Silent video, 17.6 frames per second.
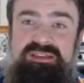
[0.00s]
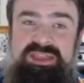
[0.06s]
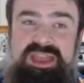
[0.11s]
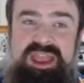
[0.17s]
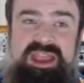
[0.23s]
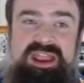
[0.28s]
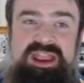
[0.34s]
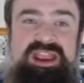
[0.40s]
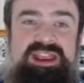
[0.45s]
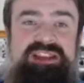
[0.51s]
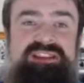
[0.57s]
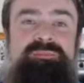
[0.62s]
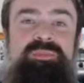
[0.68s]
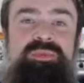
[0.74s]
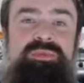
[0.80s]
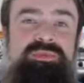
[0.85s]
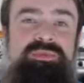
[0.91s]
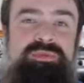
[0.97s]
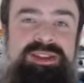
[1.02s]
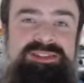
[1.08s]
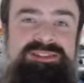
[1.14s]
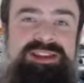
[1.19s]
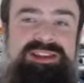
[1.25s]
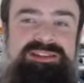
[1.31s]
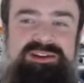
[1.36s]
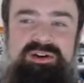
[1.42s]
That is
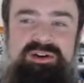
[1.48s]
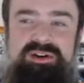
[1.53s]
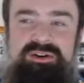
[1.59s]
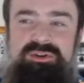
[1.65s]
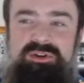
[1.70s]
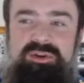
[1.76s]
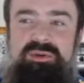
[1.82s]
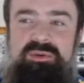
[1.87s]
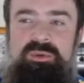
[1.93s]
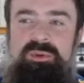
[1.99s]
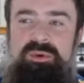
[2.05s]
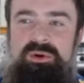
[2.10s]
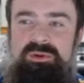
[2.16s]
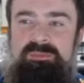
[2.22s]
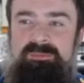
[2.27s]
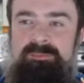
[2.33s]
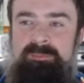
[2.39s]
pretty darn cool.